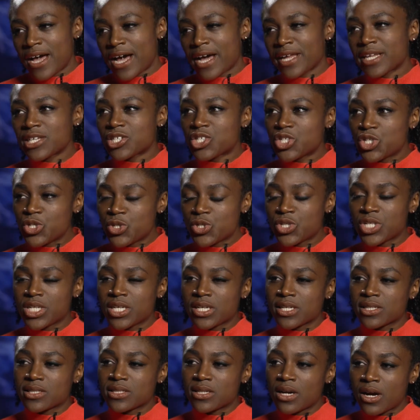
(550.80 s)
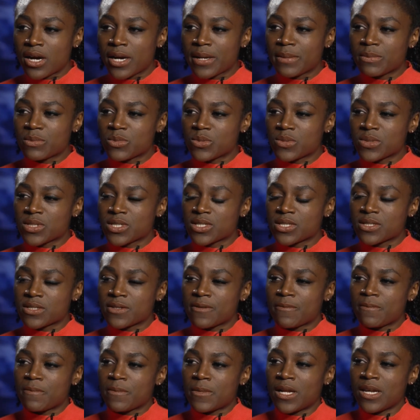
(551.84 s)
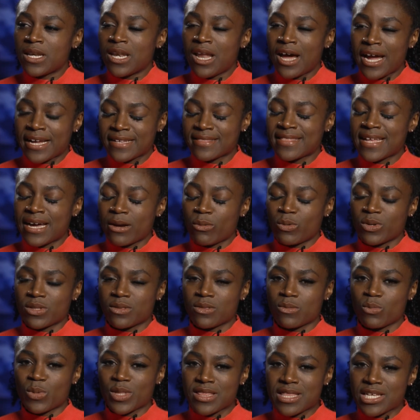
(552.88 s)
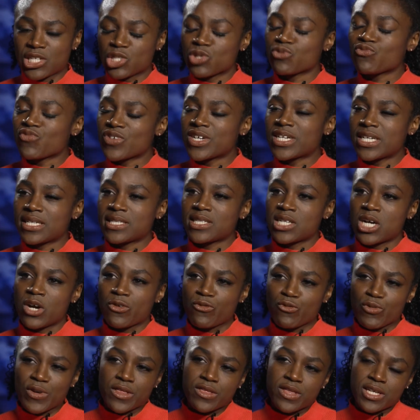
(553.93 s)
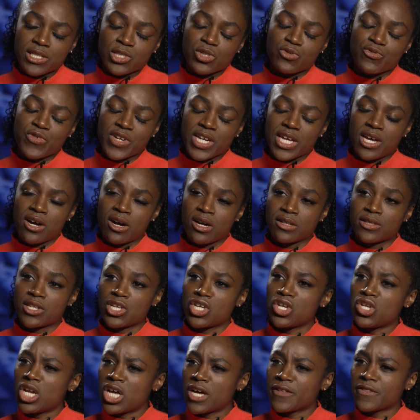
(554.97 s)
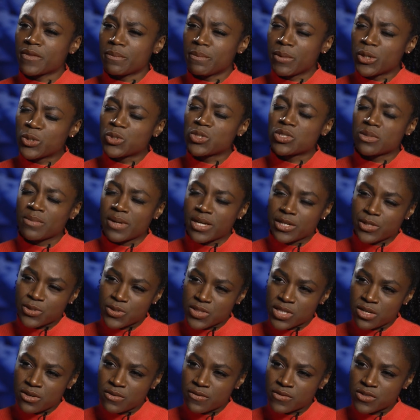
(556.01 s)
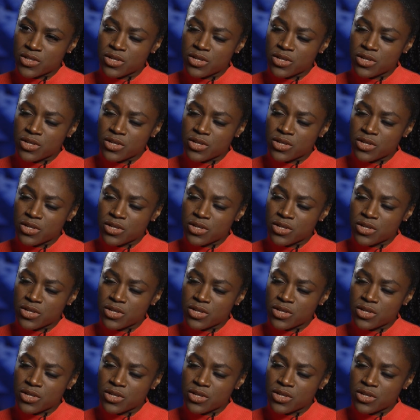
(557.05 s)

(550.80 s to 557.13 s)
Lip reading: And it's usually at times like that, when things are really tough, things are really hard, that you learn the most about yourself.